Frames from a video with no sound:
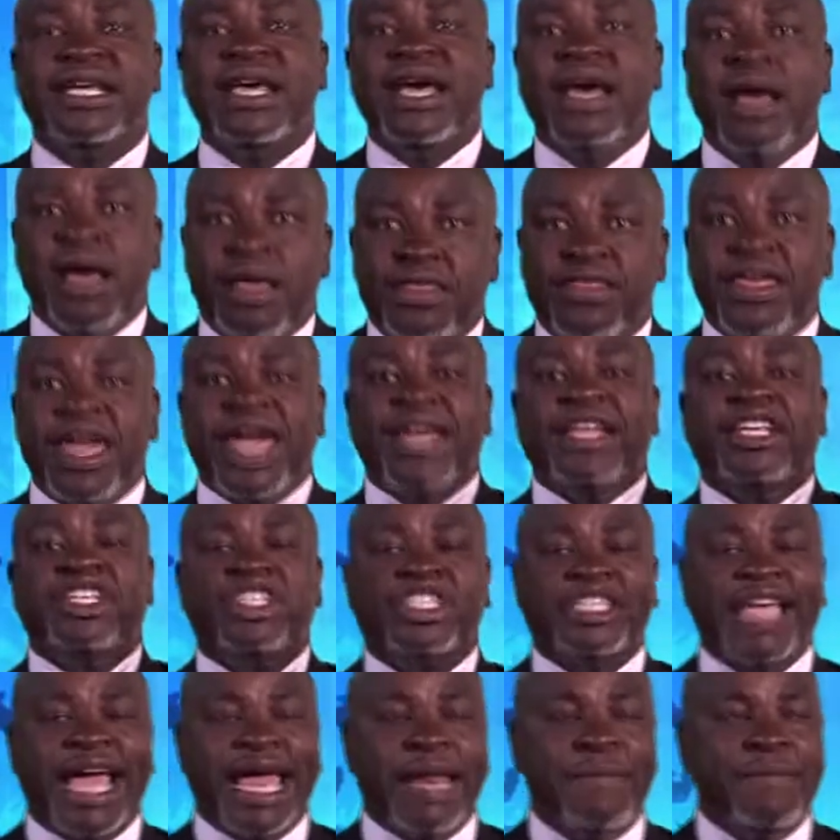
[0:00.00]
third
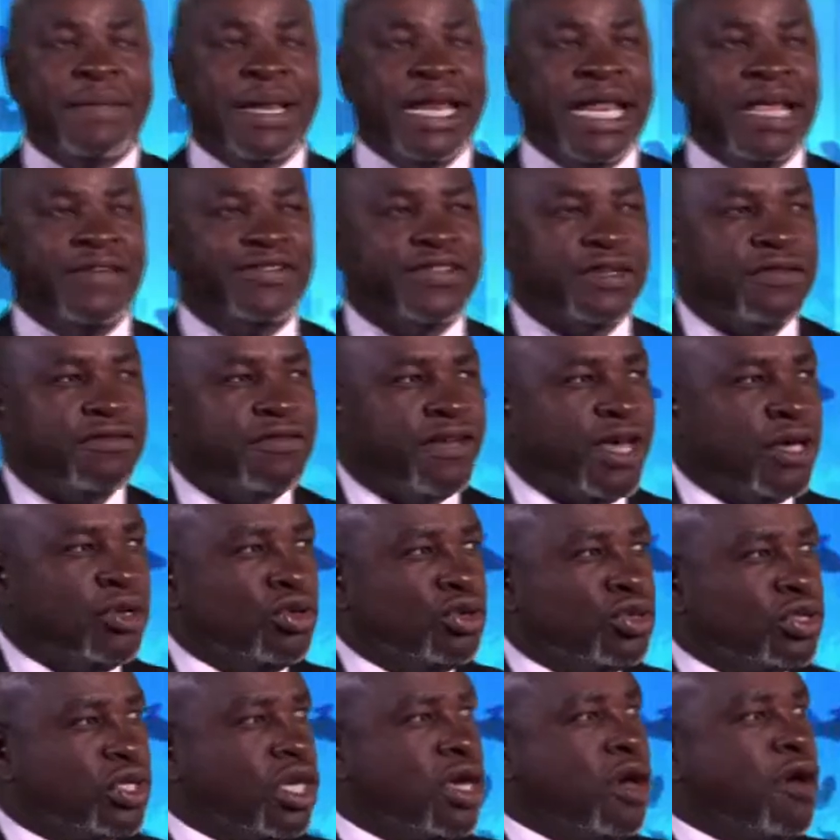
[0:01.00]
is shared beliefs and values,